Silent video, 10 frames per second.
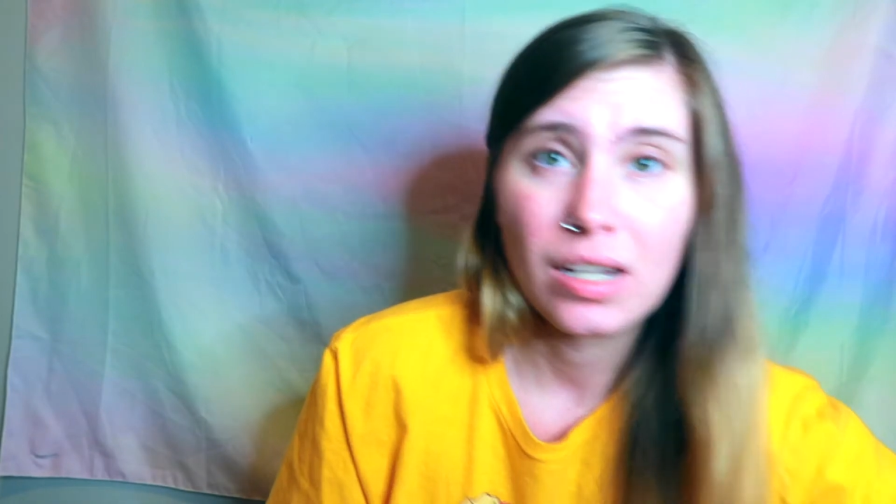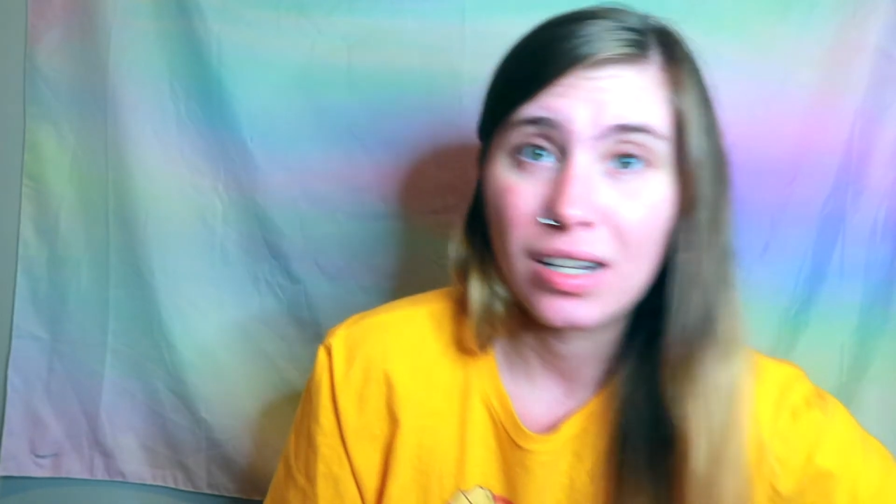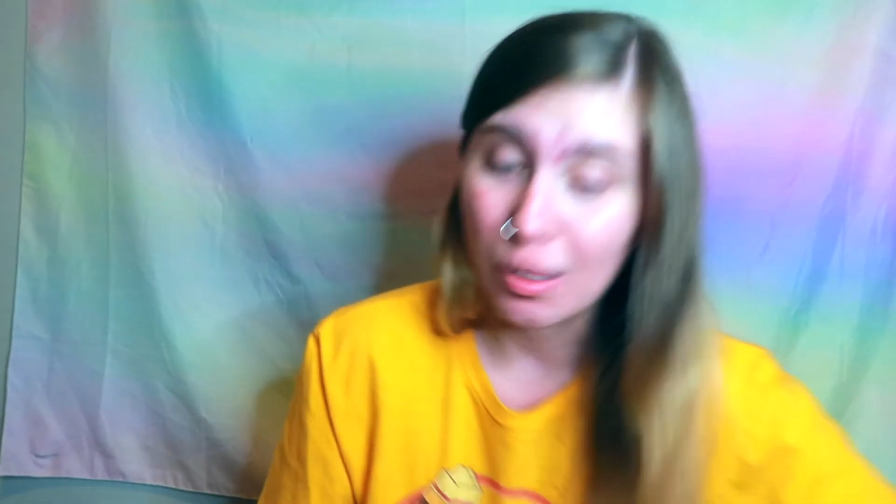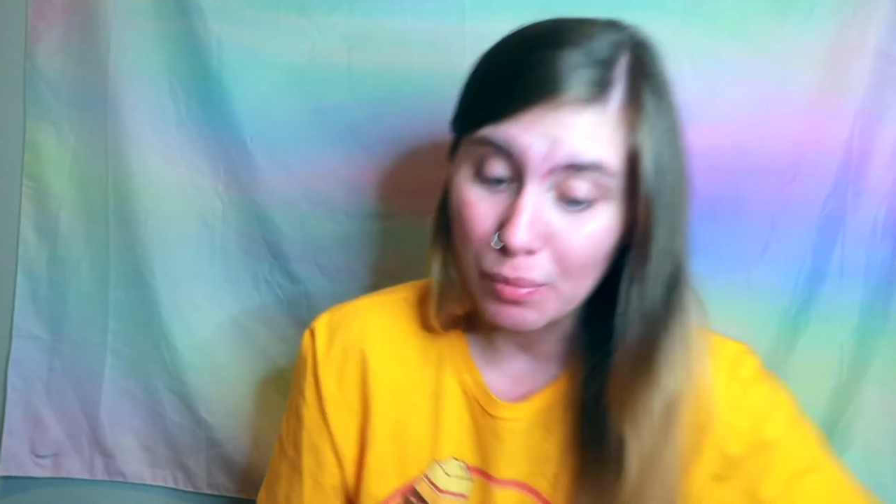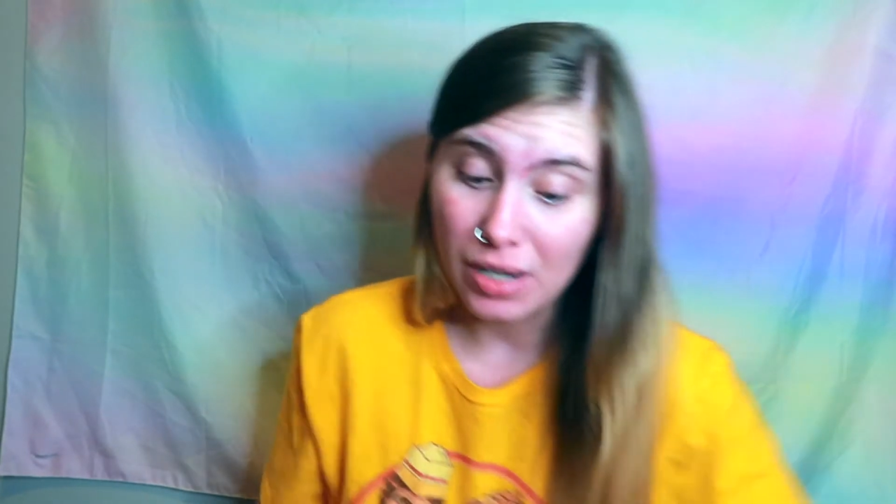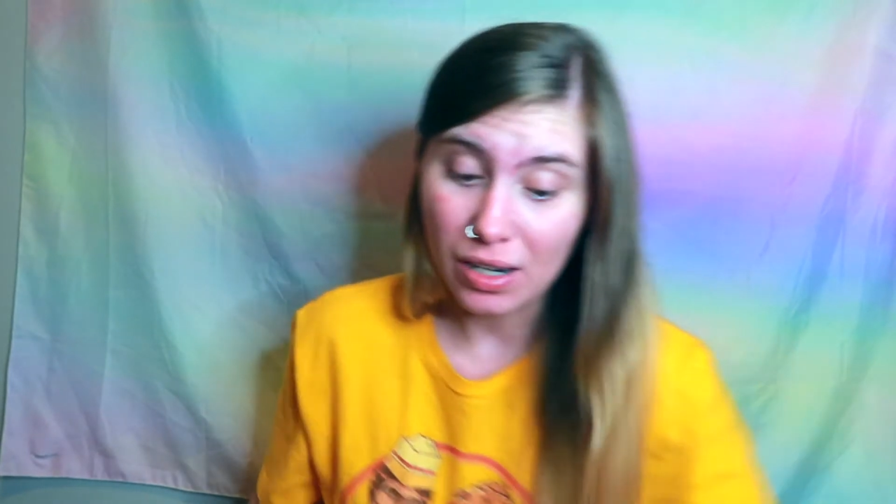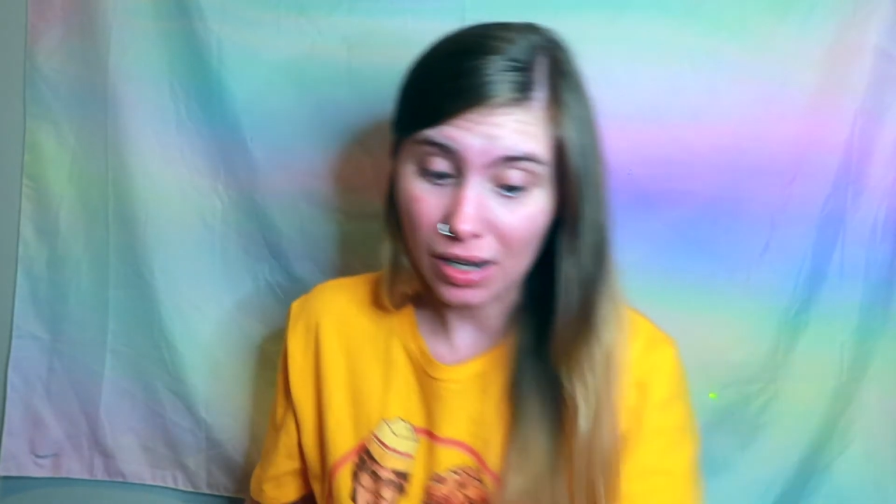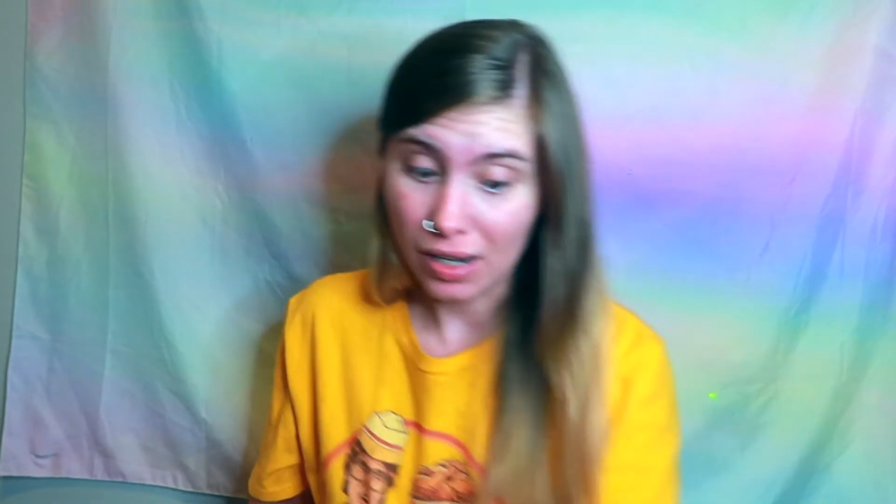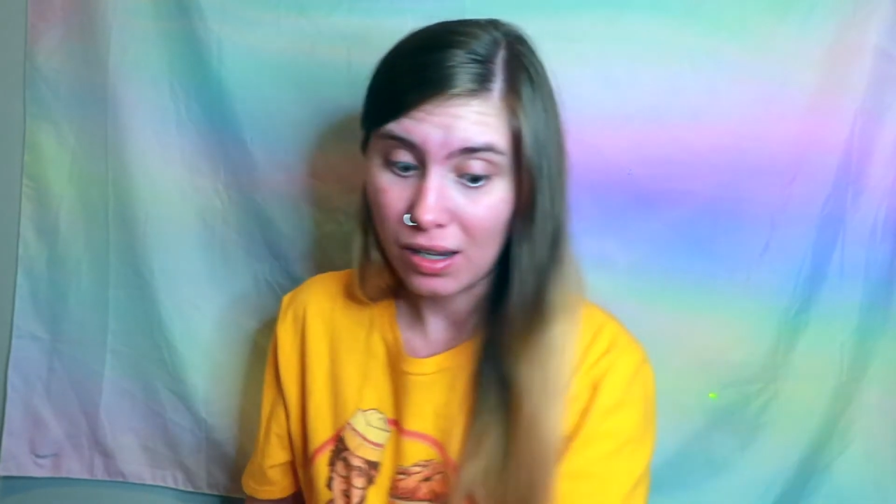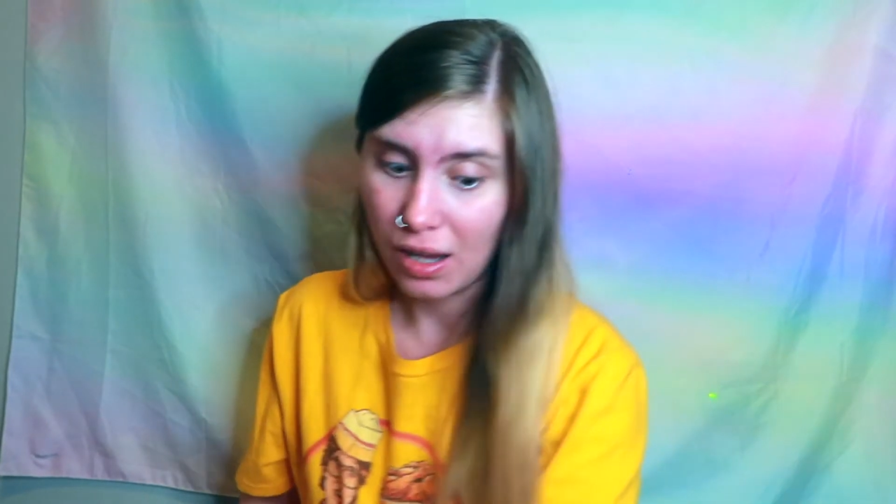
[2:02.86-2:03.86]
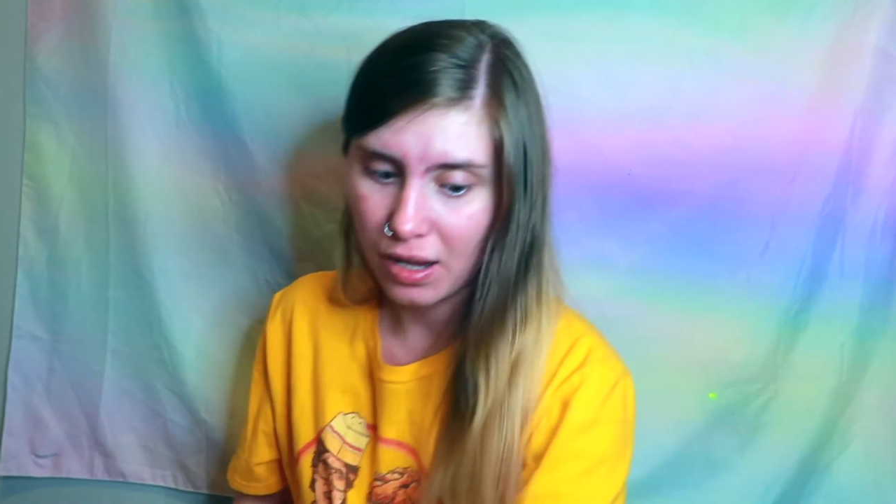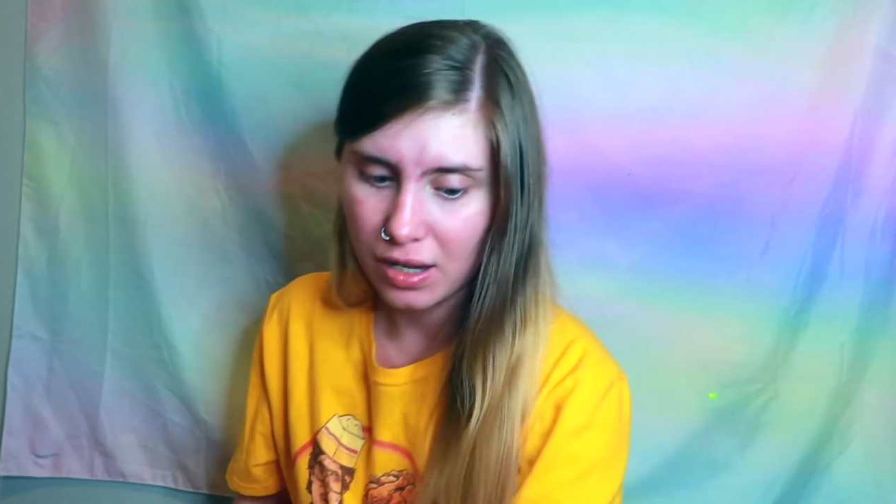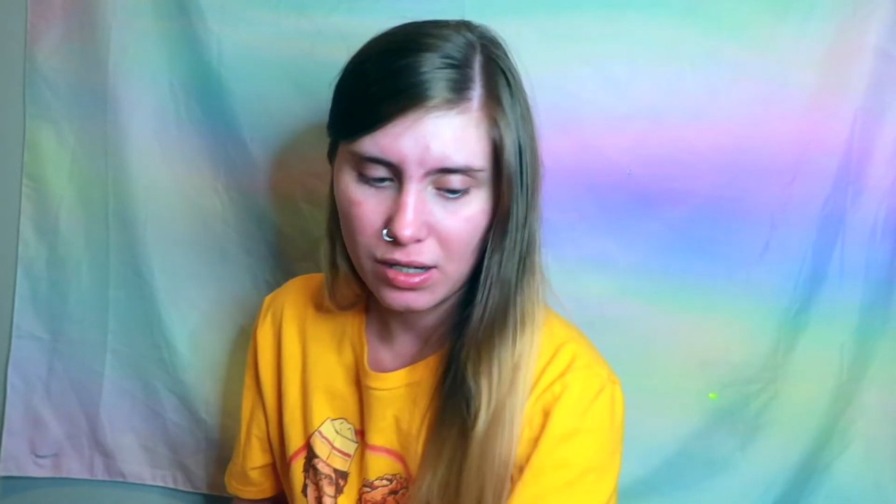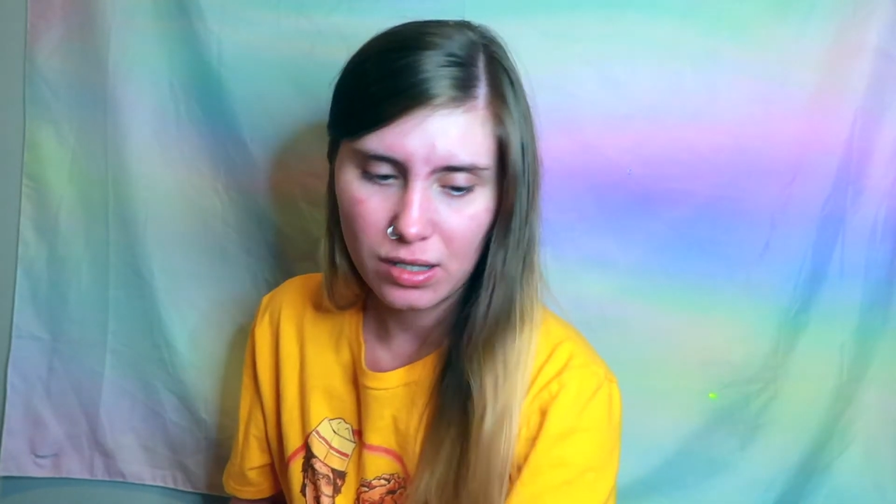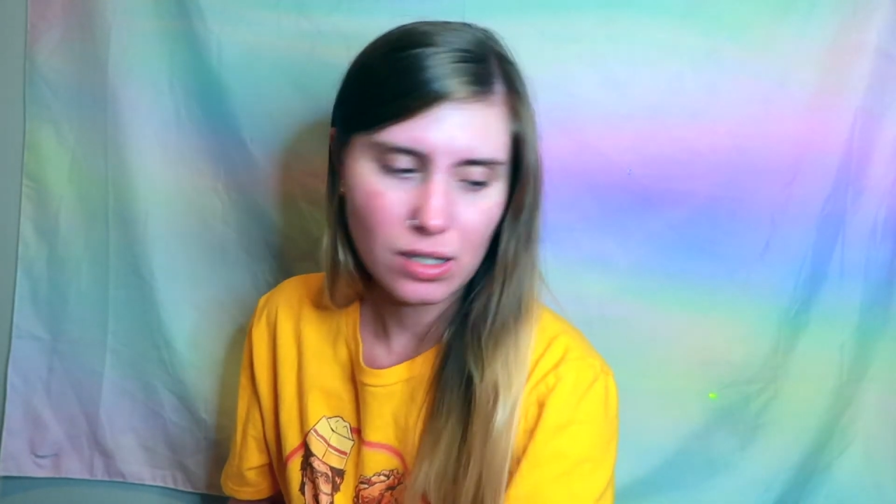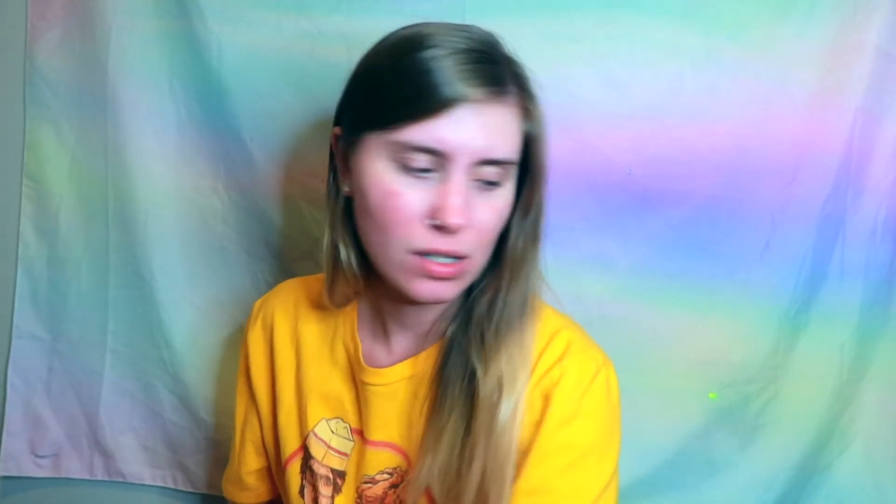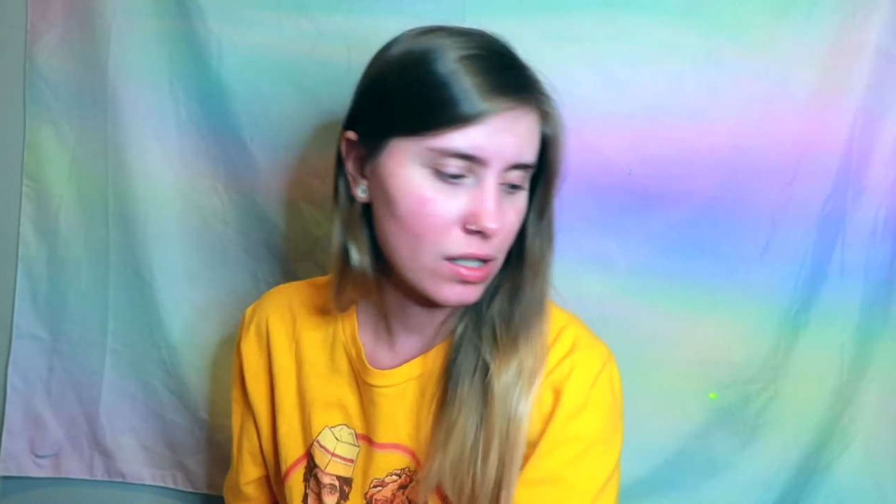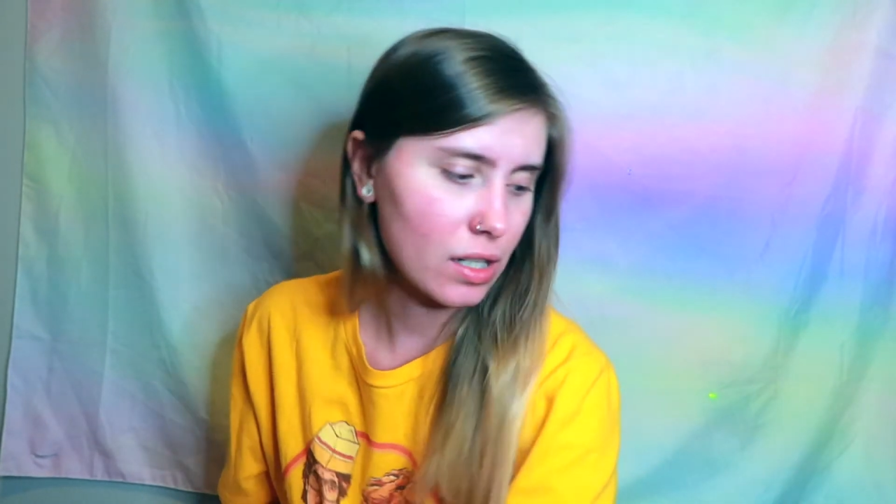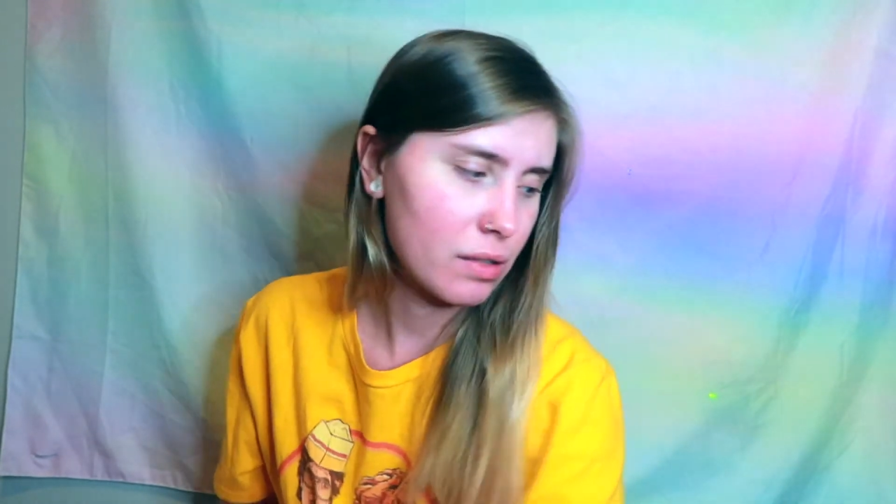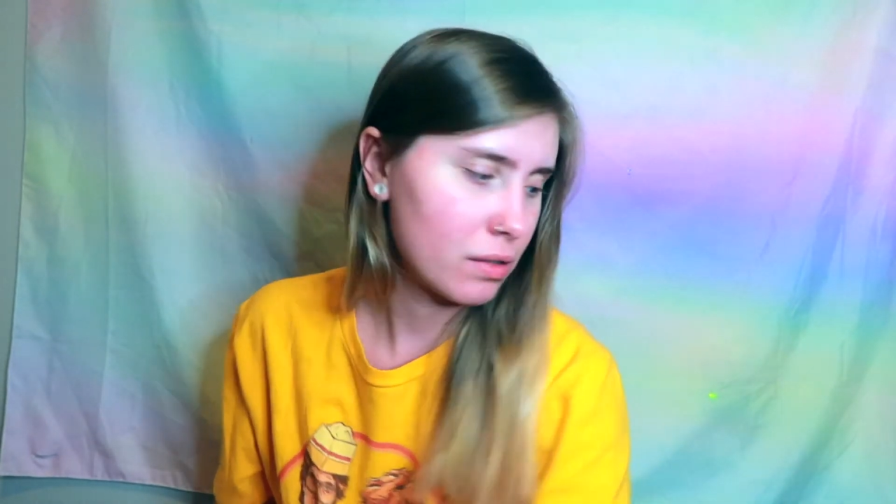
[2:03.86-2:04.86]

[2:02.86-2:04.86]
I mean in case, because